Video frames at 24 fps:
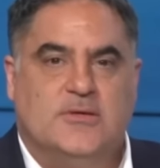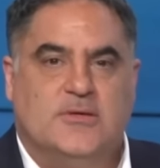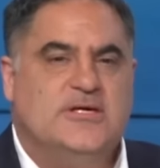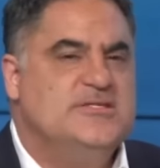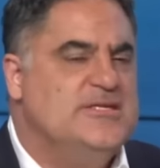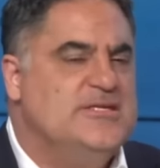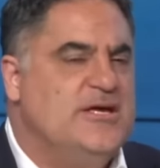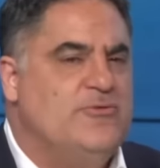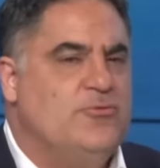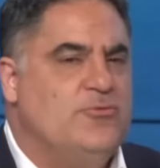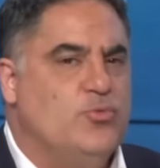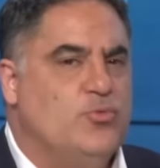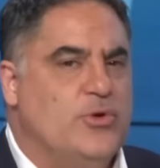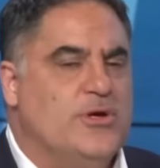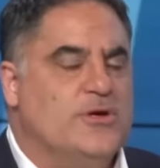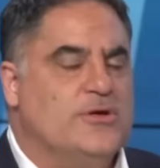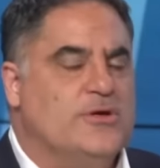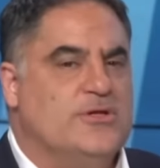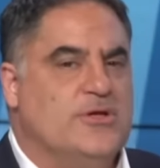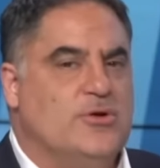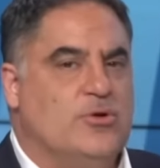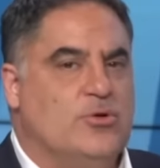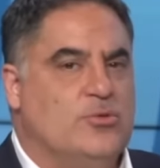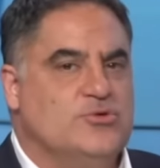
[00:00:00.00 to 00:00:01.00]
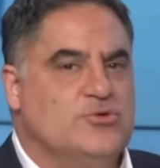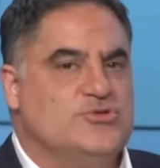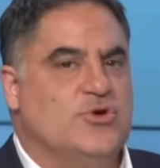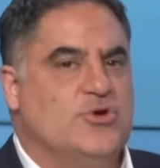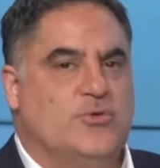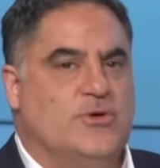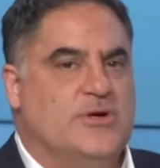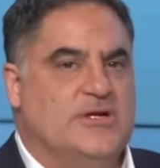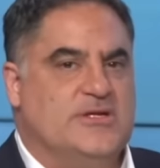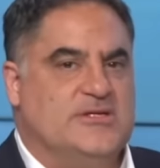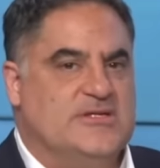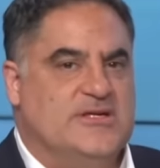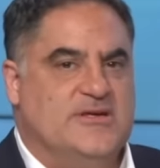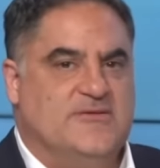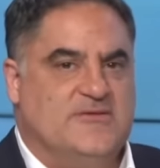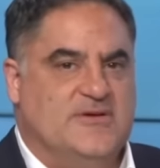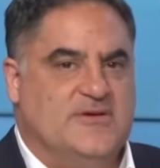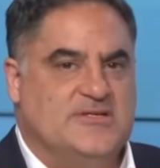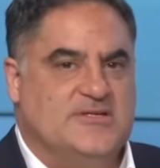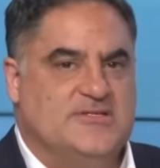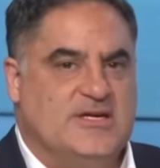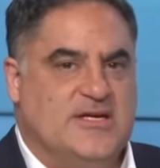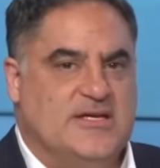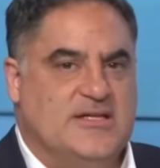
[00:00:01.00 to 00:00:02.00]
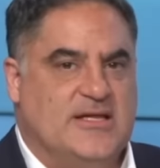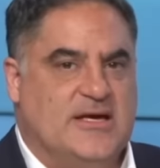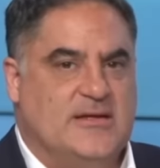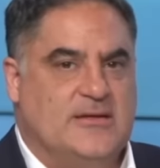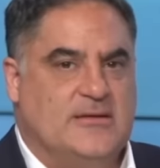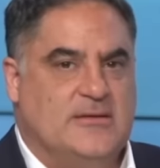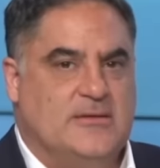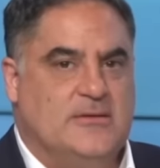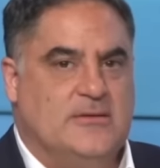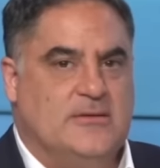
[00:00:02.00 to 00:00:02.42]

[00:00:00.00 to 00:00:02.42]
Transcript: Isn't that weird that almost no one on TV is saying that?